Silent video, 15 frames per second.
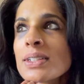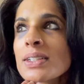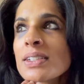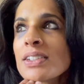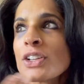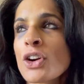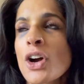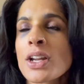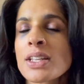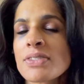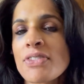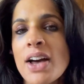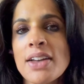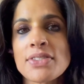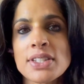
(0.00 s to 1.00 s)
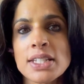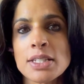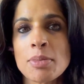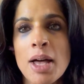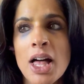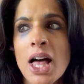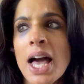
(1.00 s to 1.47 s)
you're on a 5-6
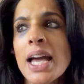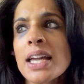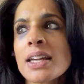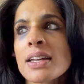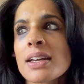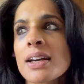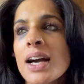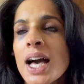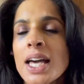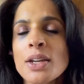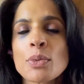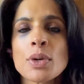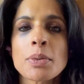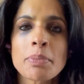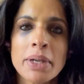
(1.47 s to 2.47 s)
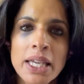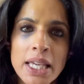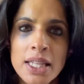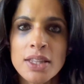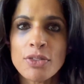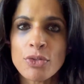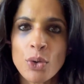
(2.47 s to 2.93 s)
mile hike. I don't want to pee
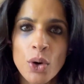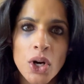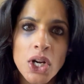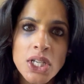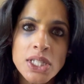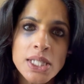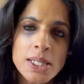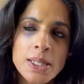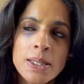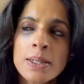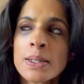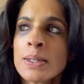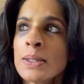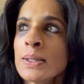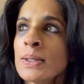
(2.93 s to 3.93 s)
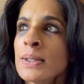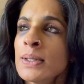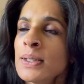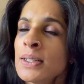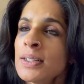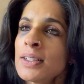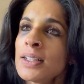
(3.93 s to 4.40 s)
in the forest.
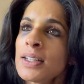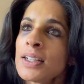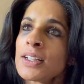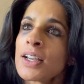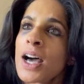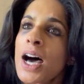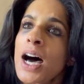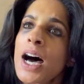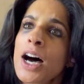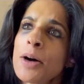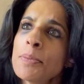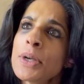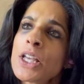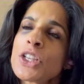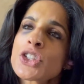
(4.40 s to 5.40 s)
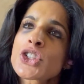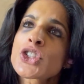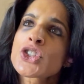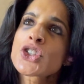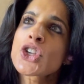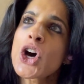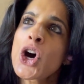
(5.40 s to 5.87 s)

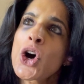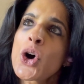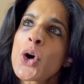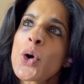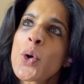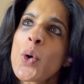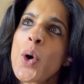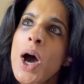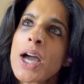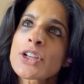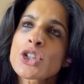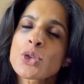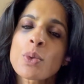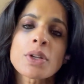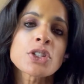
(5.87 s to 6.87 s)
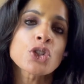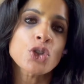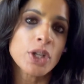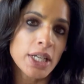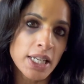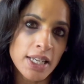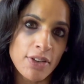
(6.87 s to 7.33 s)
So I just wasn't
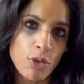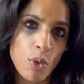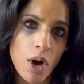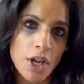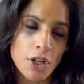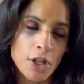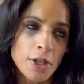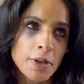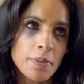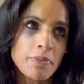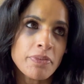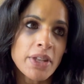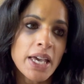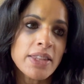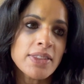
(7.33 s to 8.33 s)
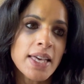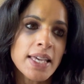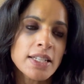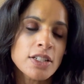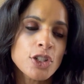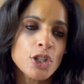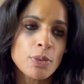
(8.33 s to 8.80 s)
drinking enough water. And
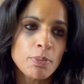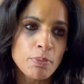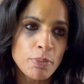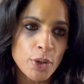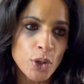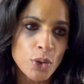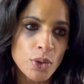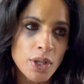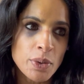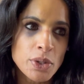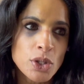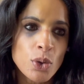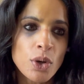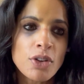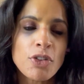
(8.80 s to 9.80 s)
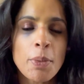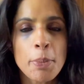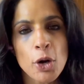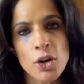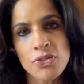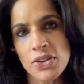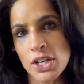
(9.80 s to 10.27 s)
then to boot, it was sort of a
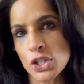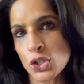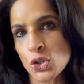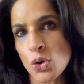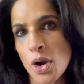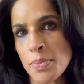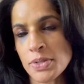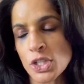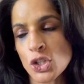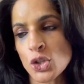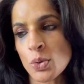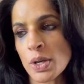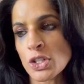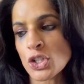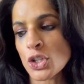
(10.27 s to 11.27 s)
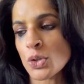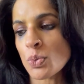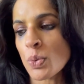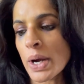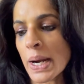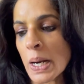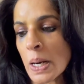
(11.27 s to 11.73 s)
perfect storm situation
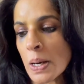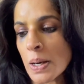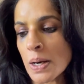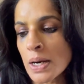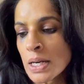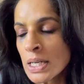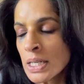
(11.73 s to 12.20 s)
where